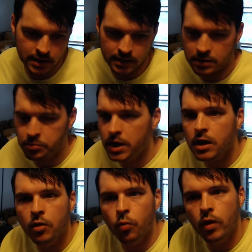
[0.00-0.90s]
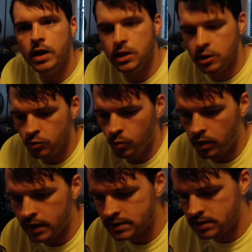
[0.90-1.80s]
depending on what you
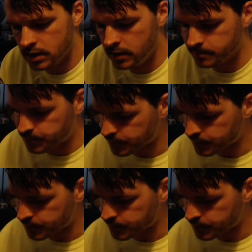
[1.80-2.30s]
want as a team.